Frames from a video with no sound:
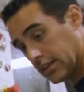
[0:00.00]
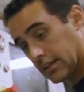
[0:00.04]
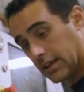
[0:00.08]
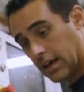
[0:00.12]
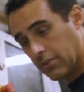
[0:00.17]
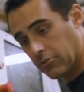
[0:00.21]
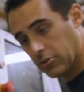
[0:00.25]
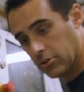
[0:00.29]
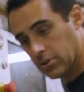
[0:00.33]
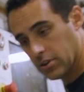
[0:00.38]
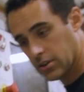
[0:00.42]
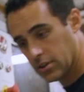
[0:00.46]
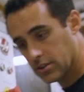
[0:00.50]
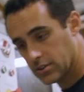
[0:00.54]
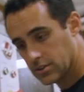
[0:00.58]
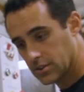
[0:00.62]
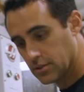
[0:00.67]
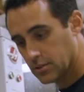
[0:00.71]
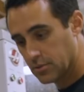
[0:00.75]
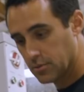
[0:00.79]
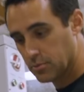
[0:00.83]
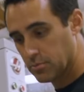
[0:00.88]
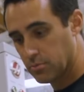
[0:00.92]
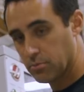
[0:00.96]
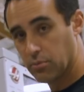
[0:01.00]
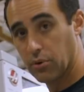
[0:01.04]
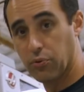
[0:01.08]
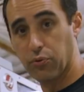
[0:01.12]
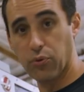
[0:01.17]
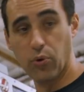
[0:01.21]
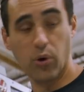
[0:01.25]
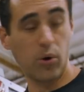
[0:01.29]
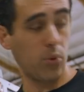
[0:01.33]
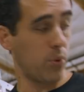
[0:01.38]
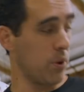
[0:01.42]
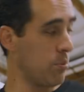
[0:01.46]
level
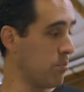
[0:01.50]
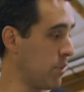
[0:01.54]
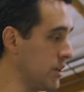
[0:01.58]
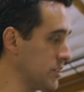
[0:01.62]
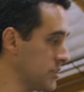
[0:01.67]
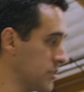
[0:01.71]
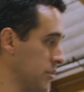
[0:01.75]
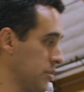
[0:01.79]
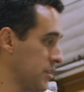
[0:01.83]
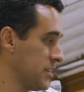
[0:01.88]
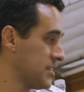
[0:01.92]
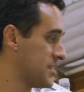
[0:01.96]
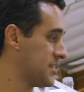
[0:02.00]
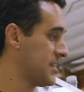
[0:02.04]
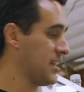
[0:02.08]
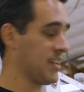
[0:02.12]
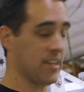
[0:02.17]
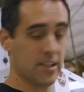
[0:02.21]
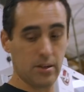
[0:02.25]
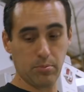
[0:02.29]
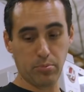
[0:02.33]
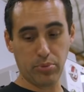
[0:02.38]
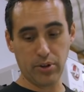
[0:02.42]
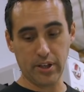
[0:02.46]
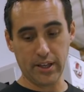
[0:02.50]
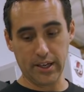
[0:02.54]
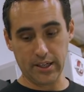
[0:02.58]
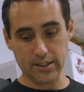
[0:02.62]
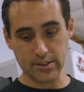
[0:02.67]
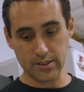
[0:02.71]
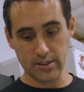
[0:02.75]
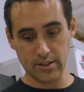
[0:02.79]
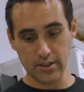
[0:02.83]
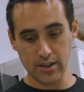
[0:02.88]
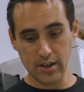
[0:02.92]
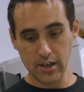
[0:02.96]
before we muscle this thing into
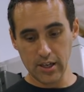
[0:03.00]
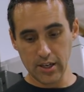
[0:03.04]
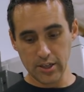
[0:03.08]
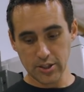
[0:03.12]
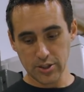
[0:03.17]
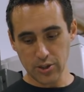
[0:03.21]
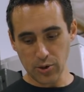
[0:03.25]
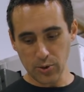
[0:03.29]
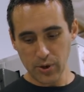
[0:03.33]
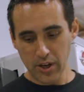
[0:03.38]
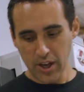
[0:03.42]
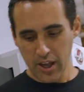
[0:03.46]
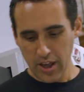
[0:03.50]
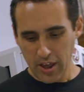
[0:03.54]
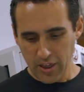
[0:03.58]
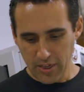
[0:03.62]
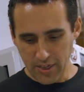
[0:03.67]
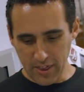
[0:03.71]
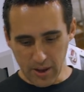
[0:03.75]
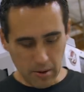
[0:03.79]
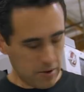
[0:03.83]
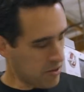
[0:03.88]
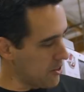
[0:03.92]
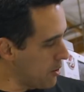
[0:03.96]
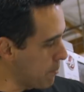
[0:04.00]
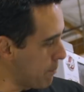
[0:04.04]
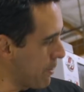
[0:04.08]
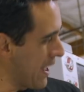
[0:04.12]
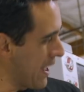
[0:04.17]
place. So the, the